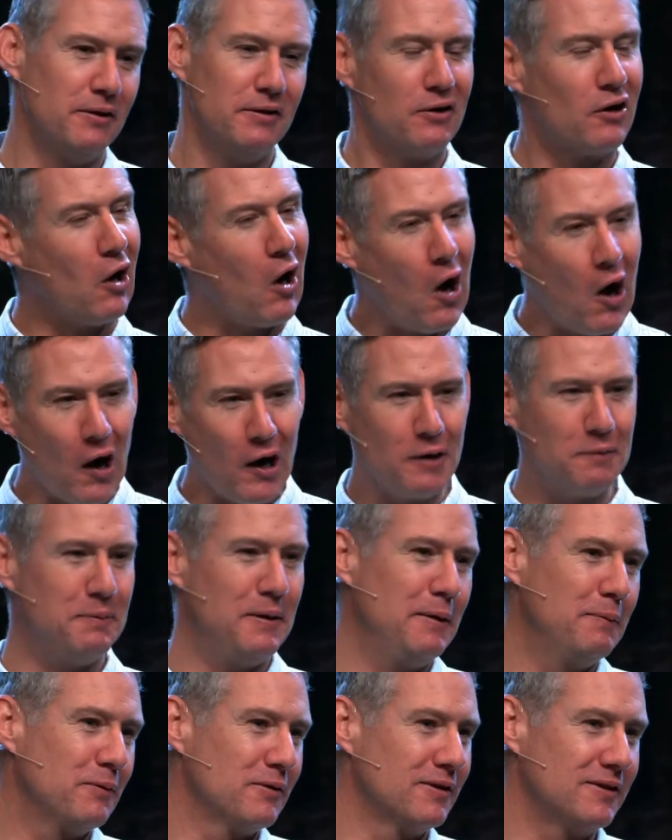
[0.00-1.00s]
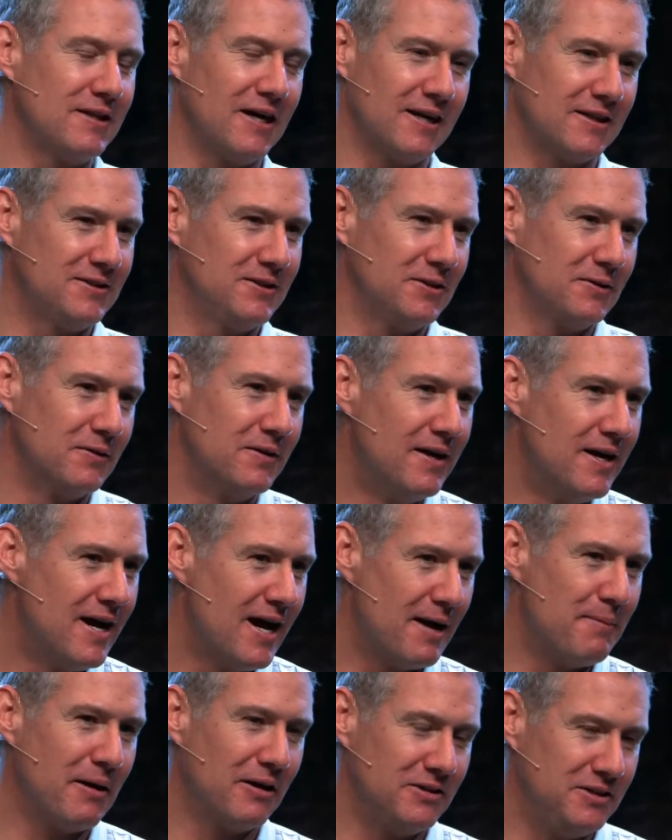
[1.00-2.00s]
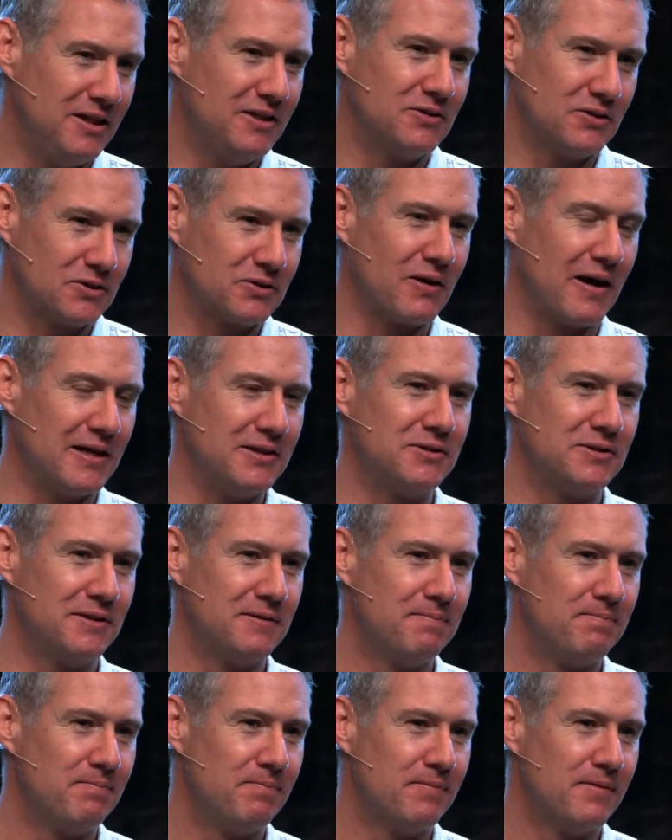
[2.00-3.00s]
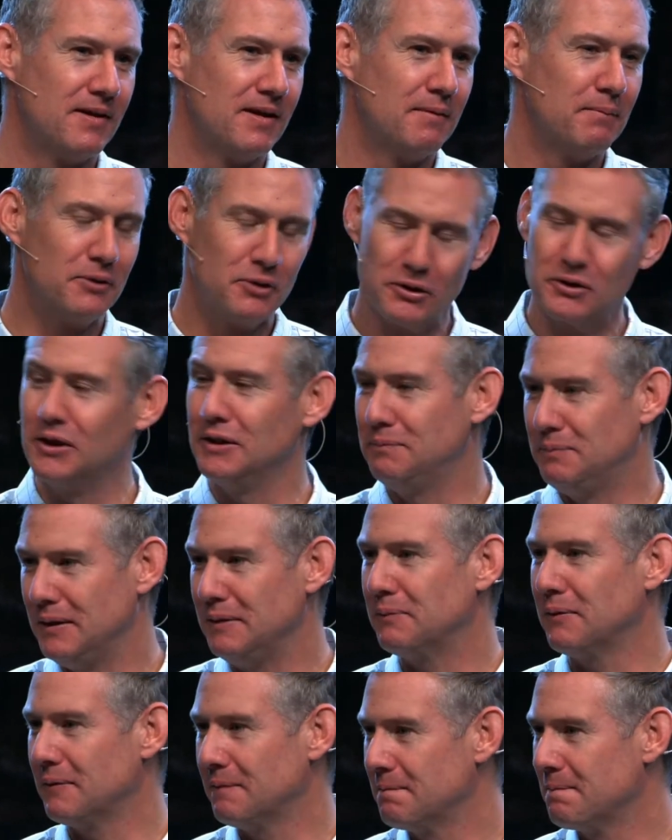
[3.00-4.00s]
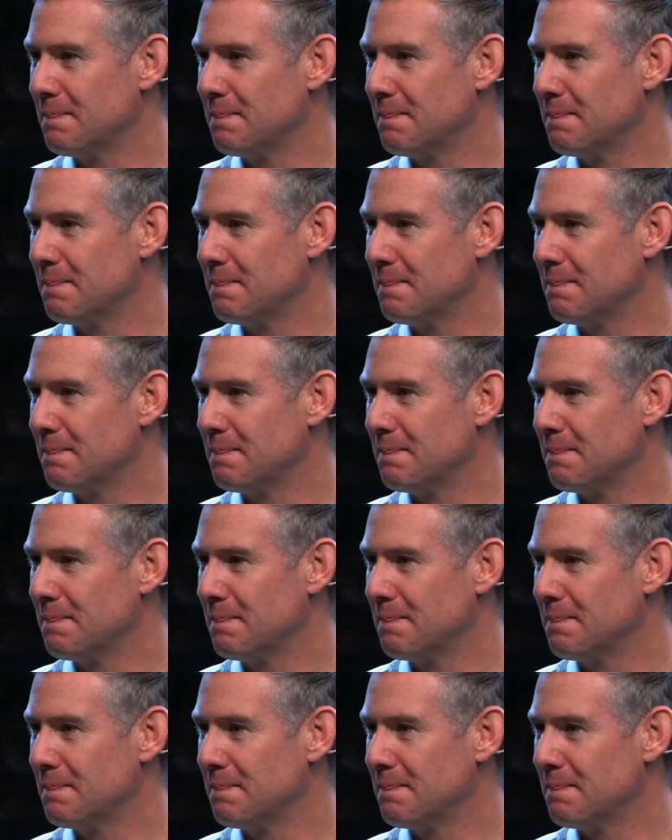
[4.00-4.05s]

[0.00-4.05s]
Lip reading: They're hard people to talk to about Jesus Christ, but they're good people.